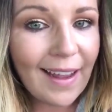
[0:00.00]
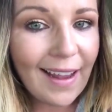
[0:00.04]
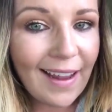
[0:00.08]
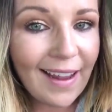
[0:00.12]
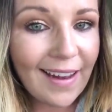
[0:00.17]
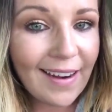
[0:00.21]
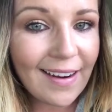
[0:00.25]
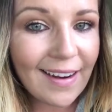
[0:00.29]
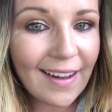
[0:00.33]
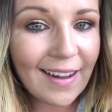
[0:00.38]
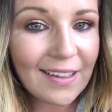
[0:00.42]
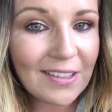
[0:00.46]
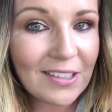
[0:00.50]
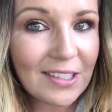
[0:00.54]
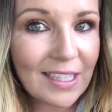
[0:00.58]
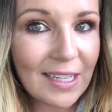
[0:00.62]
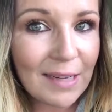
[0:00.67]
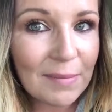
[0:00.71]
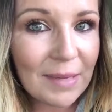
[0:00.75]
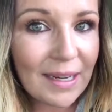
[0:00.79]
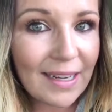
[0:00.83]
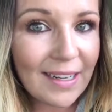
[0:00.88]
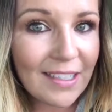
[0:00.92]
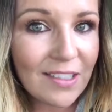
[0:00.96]
and I'll see you
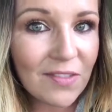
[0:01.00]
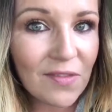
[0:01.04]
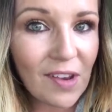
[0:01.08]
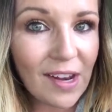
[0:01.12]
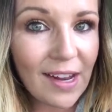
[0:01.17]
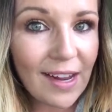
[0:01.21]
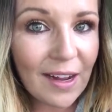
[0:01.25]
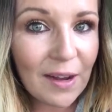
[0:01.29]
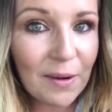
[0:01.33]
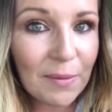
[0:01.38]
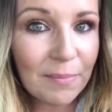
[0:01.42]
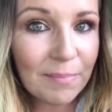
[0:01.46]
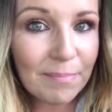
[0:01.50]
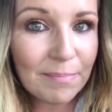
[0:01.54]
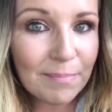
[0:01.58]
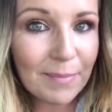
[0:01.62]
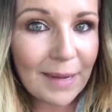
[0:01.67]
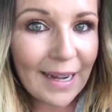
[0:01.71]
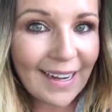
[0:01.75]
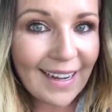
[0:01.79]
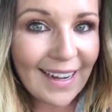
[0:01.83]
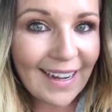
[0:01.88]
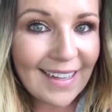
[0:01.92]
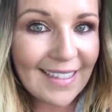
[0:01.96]
in my next video.
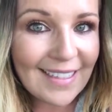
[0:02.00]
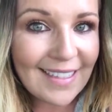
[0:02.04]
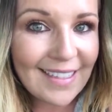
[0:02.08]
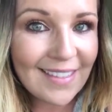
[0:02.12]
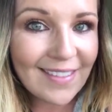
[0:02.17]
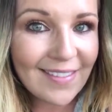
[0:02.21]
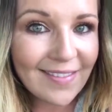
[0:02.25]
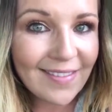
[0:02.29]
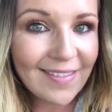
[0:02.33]
Bye guys.